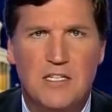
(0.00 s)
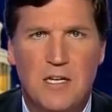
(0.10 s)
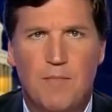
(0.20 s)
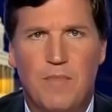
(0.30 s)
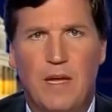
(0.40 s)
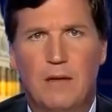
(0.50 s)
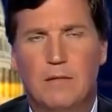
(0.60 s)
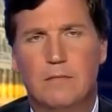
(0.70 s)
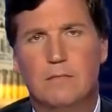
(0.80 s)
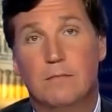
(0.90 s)
something.
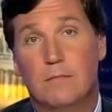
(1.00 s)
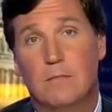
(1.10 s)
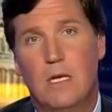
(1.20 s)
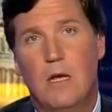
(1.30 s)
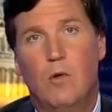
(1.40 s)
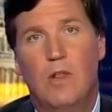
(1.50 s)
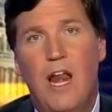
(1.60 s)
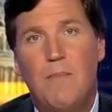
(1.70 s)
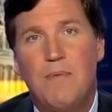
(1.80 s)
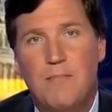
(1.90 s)
Well, a
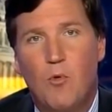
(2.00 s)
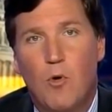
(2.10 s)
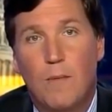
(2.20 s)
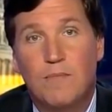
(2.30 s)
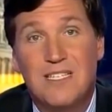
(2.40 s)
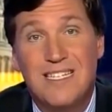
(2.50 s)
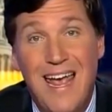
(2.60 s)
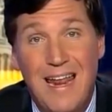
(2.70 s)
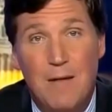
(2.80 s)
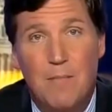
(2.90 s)
lot of people were
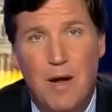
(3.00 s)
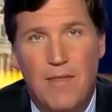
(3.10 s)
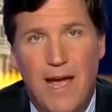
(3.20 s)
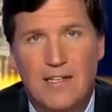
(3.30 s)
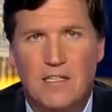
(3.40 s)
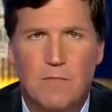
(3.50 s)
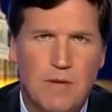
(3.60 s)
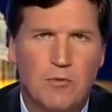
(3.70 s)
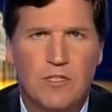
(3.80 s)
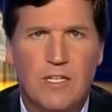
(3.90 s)
upset by that. Some
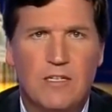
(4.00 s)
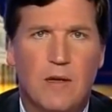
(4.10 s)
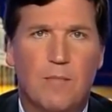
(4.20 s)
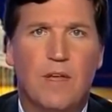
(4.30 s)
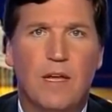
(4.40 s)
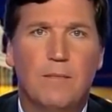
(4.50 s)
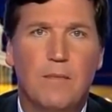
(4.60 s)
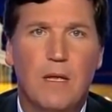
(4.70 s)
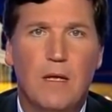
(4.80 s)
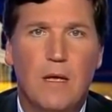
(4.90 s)
people did something.
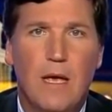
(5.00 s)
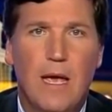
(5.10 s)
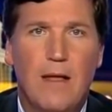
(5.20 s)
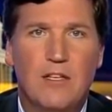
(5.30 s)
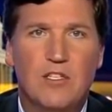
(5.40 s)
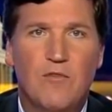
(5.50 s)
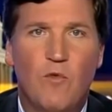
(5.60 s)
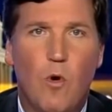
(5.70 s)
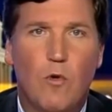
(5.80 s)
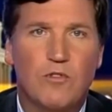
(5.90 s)
And the
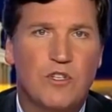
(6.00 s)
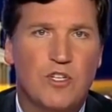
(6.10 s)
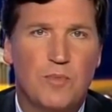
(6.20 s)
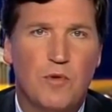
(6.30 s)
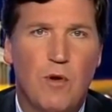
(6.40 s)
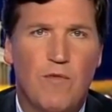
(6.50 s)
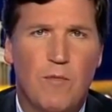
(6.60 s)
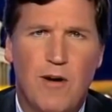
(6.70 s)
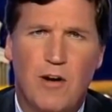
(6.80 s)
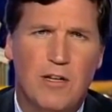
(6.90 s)
Civil War was a dispute over
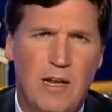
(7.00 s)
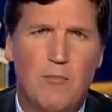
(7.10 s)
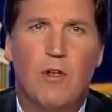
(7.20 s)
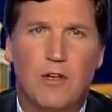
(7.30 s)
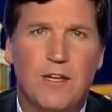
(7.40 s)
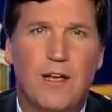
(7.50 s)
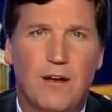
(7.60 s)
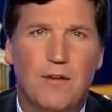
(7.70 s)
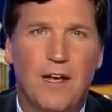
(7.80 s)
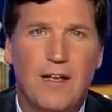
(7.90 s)
American labor laws. Yeah,
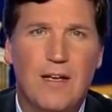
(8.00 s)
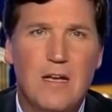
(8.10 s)
okay,